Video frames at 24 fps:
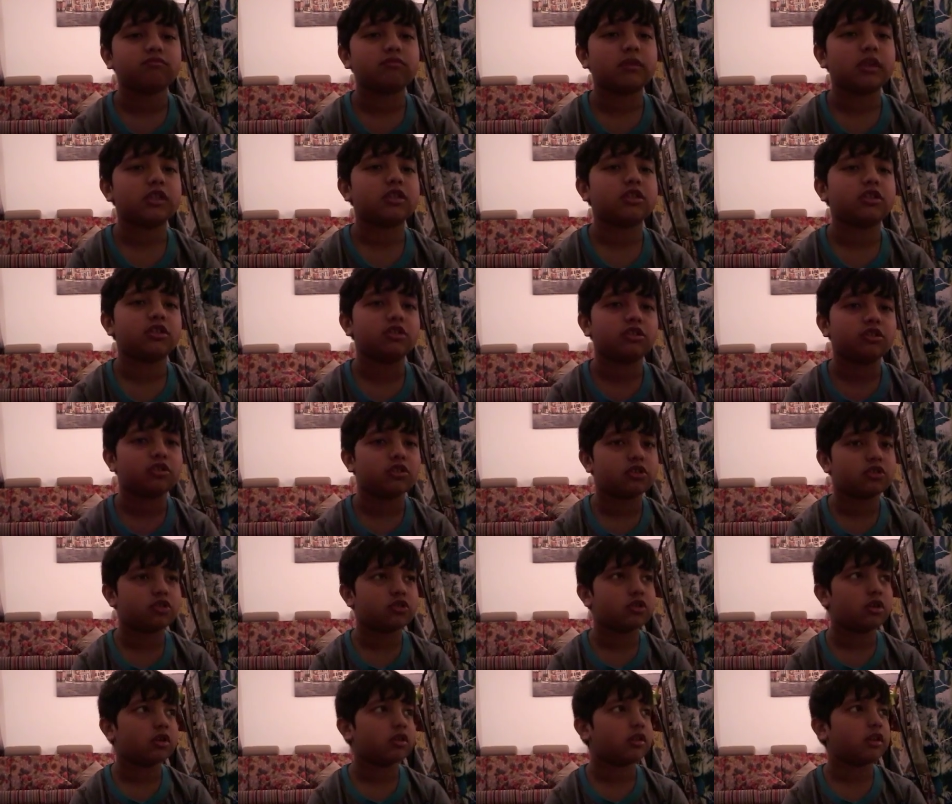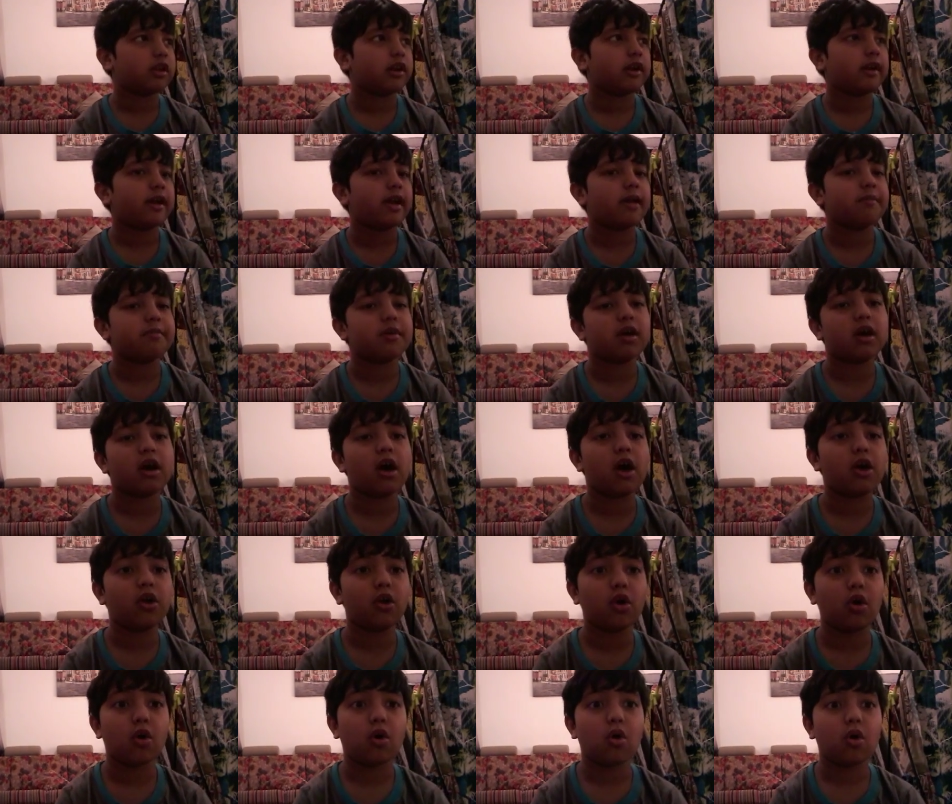My sister's not there. I'm,
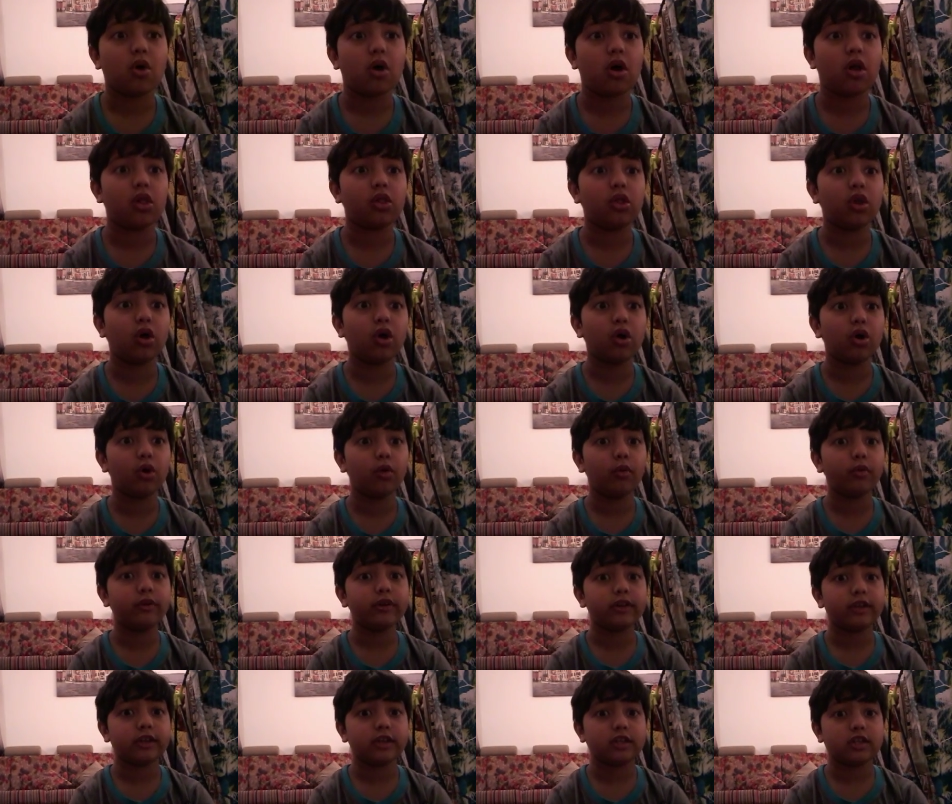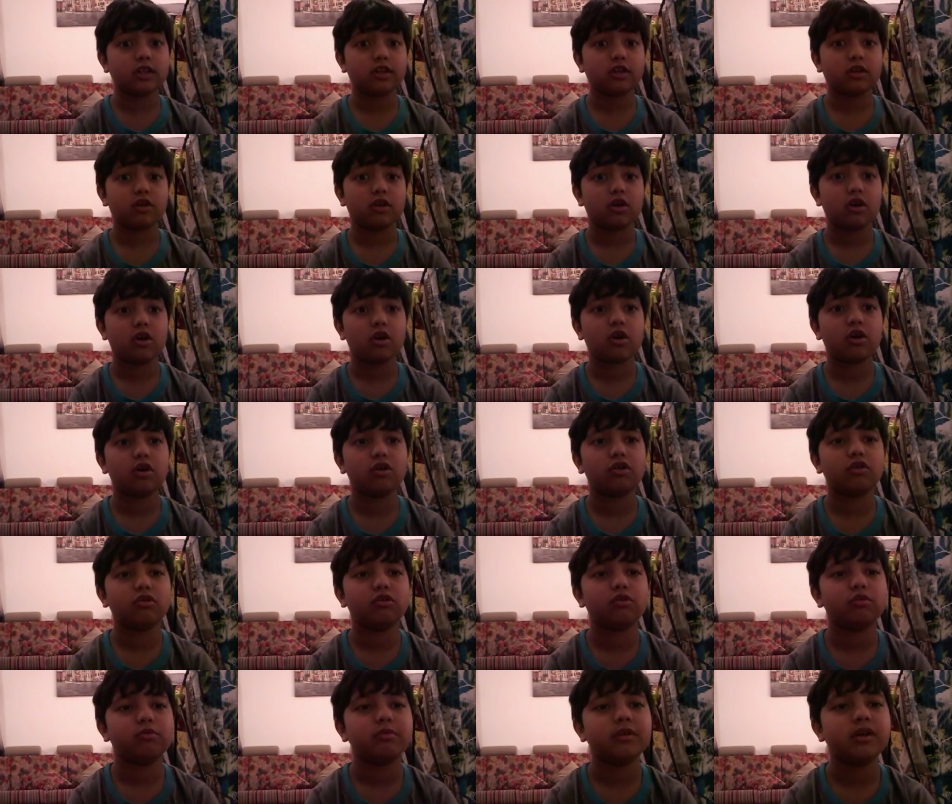I'm alone in
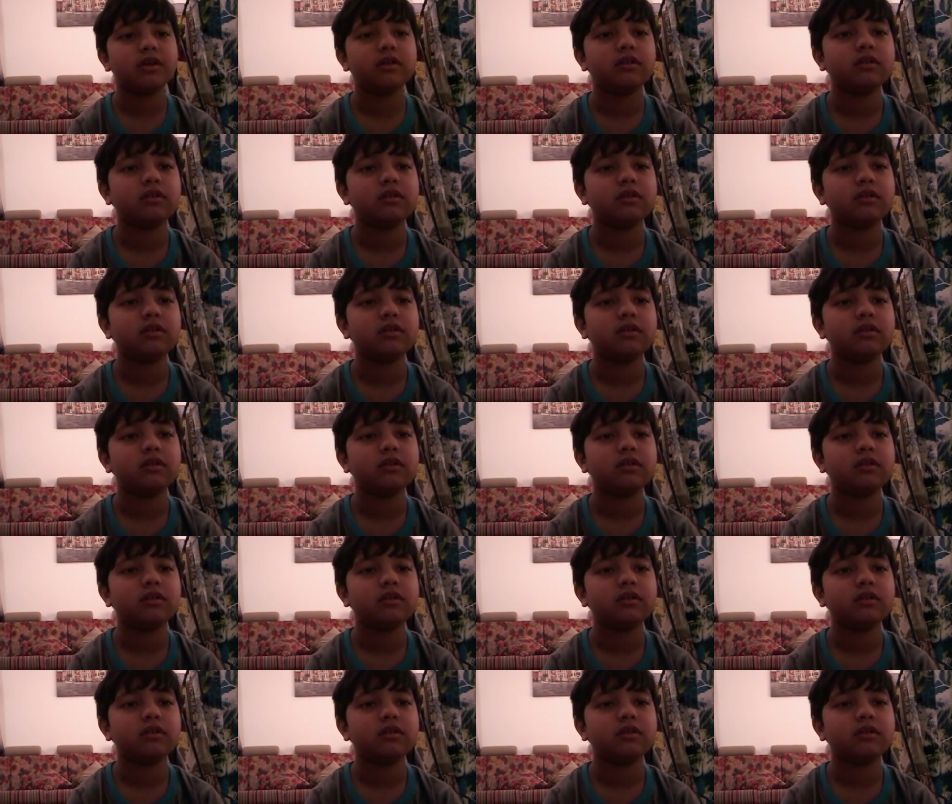home.